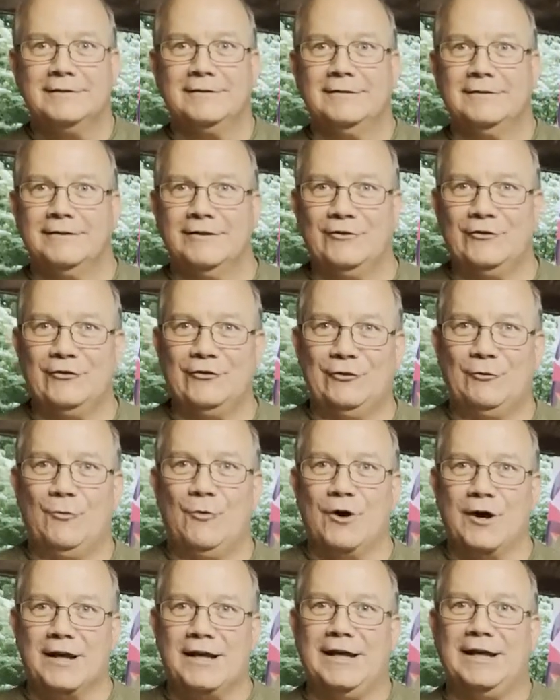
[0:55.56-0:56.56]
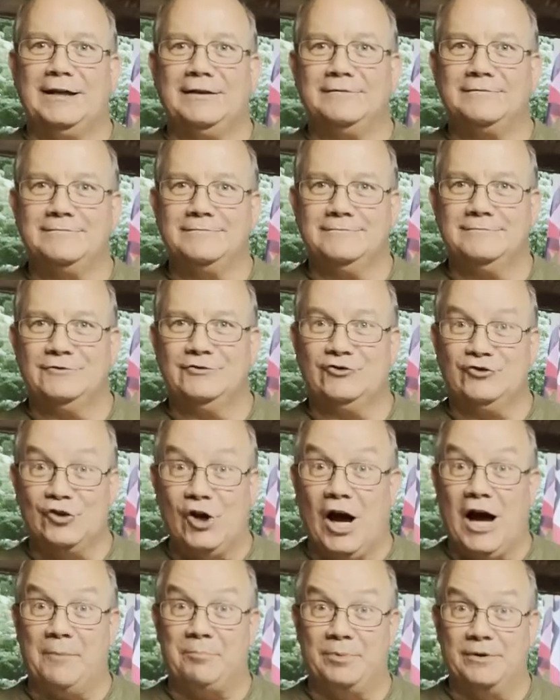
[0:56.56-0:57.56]
this is a working
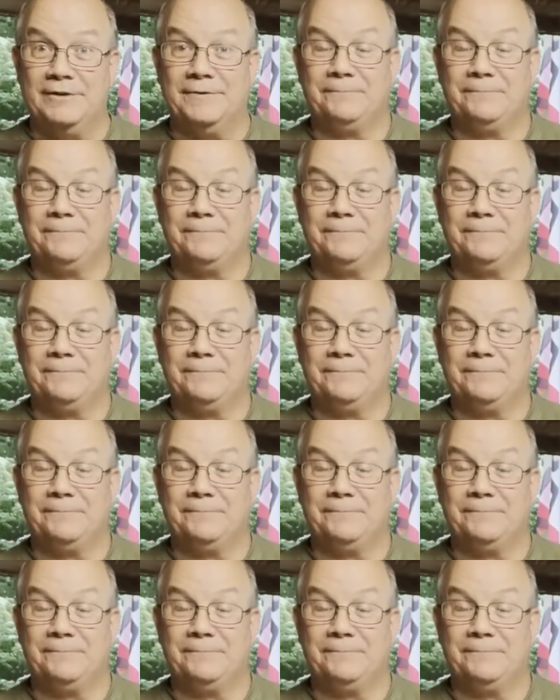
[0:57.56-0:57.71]
shop.